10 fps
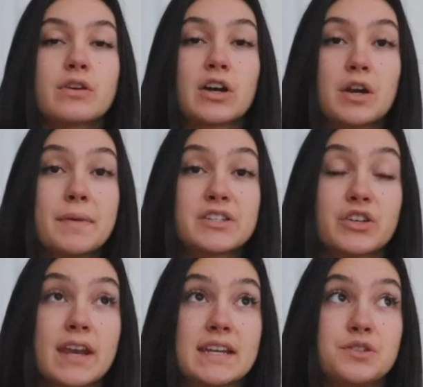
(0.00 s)
so I gotta make
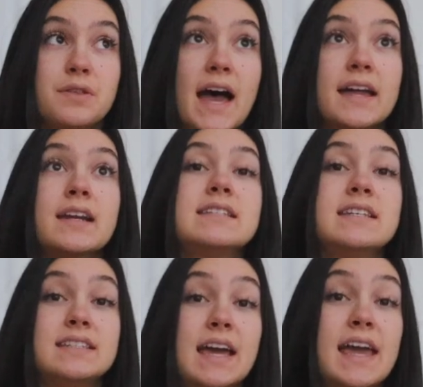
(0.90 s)
sure that I do that
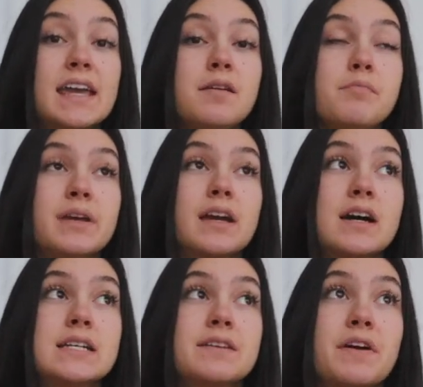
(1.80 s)
today
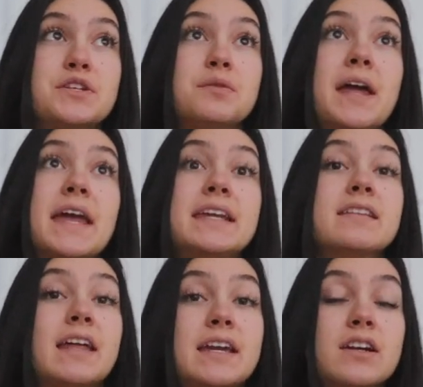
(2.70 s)
because if I do it any
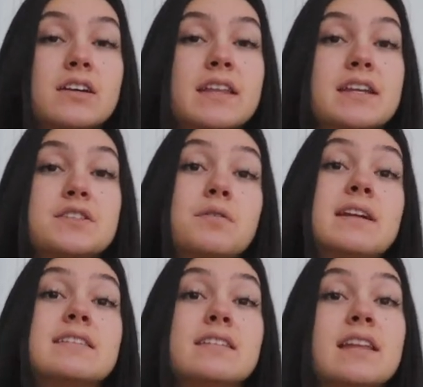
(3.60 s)
later then it's going
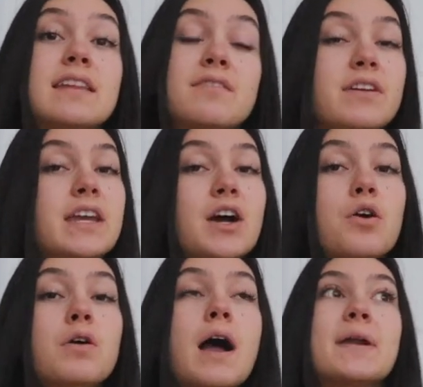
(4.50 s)
to delay the
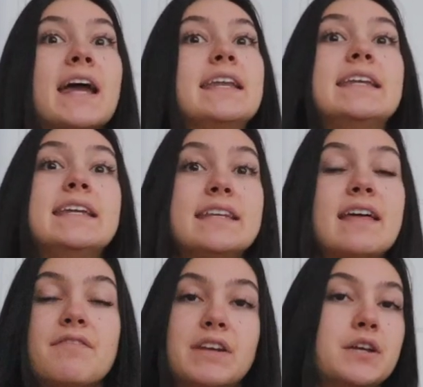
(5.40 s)
video but I need
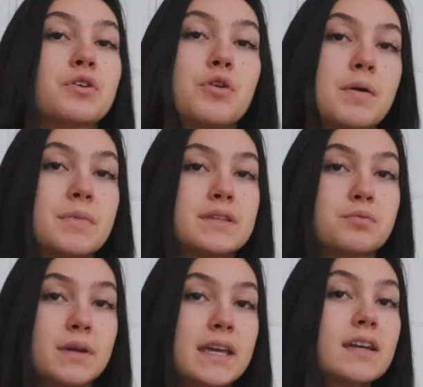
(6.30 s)
that video to go up
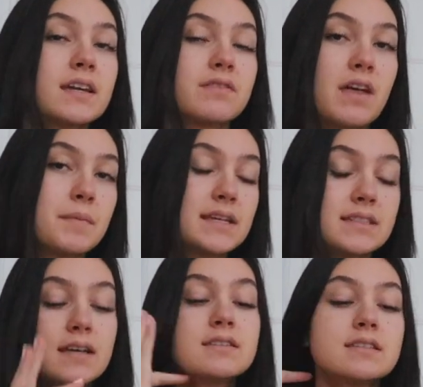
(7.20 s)
this week if that makes
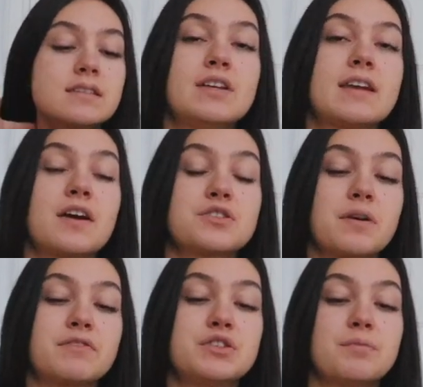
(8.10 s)
sense and I also
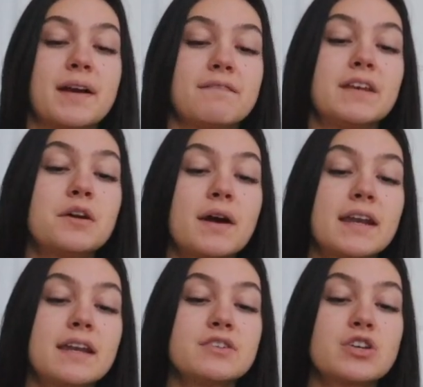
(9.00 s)
have to do my video
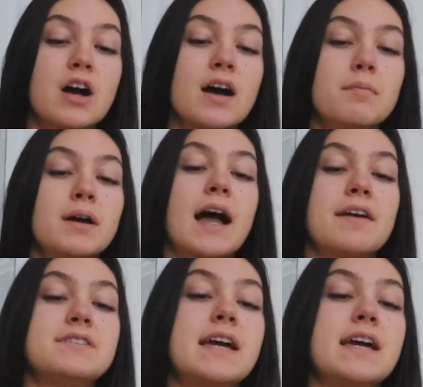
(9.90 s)
editing job I have